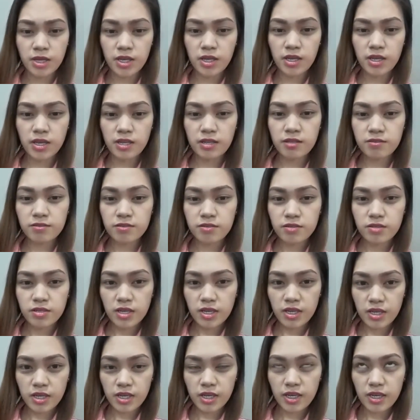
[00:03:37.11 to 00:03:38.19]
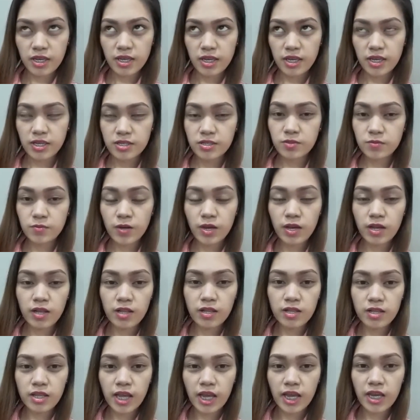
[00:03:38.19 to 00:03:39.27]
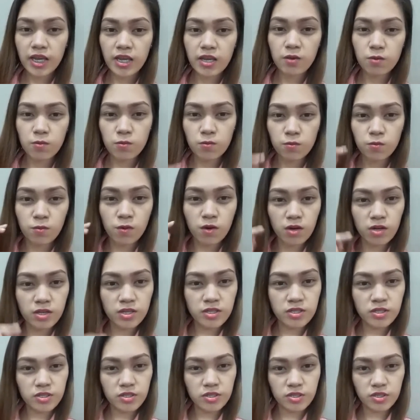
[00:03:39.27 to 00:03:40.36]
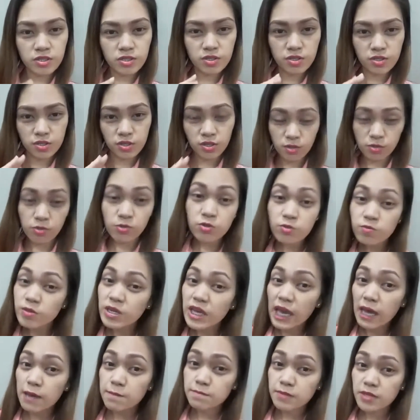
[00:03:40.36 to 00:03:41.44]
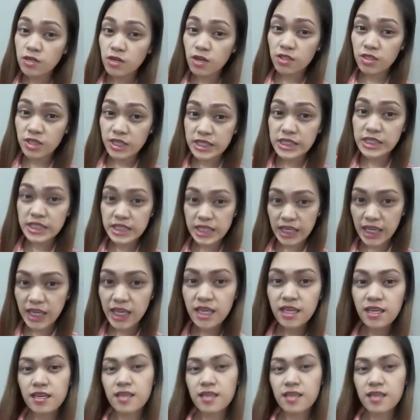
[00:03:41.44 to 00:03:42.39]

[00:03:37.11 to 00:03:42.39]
And as well, I want you to be happy on this day